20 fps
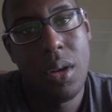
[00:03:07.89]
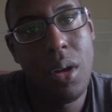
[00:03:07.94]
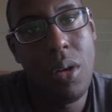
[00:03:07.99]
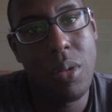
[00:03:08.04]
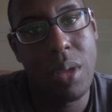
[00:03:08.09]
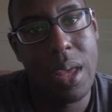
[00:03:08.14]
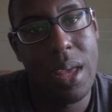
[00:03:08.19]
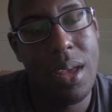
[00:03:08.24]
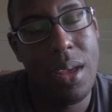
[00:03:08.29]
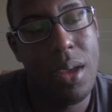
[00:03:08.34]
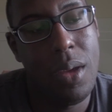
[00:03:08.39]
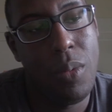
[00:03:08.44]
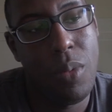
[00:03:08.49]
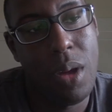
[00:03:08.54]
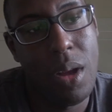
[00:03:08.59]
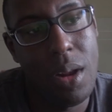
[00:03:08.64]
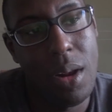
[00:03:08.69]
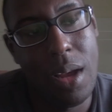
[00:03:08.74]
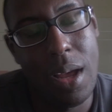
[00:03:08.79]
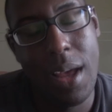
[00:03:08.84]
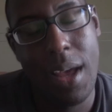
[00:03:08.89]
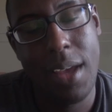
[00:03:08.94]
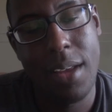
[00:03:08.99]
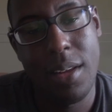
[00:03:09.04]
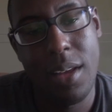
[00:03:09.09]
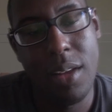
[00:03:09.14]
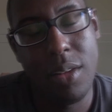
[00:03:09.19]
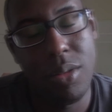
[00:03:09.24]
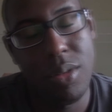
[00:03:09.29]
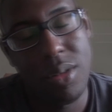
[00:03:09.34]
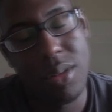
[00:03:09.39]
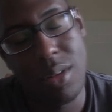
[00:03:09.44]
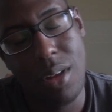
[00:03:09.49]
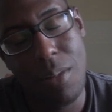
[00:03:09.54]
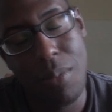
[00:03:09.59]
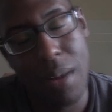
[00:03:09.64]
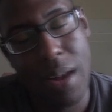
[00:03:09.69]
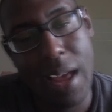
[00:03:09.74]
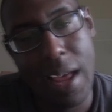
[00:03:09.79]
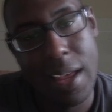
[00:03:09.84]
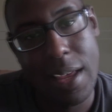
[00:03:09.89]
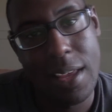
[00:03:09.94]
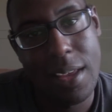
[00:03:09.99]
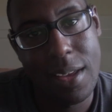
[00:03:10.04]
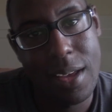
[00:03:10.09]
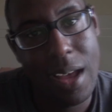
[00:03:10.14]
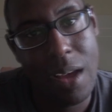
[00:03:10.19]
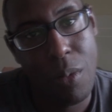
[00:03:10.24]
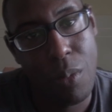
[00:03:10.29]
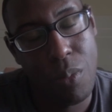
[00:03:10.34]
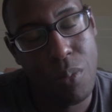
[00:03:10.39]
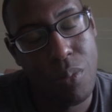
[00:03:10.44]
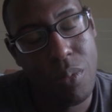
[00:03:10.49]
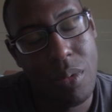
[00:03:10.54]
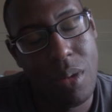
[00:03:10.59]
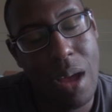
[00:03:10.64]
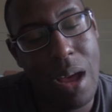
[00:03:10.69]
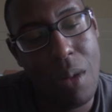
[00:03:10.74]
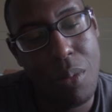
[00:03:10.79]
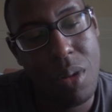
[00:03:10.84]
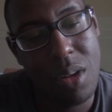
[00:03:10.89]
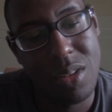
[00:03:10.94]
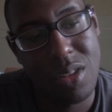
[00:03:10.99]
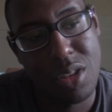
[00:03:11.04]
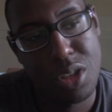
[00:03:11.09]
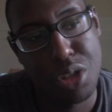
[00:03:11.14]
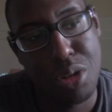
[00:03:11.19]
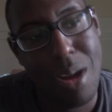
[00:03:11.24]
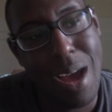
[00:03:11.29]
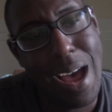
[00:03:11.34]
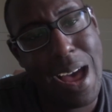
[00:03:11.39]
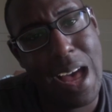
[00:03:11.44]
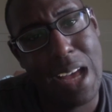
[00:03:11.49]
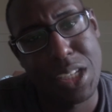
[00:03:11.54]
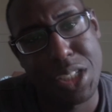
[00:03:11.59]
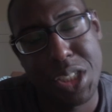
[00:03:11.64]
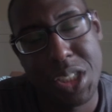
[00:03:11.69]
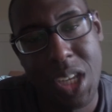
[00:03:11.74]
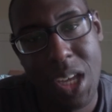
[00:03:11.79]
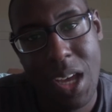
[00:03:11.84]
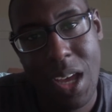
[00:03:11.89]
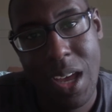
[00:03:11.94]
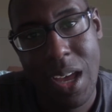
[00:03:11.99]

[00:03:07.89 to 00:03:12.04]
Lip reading: Okay, well, I need to stop lying. I was trash.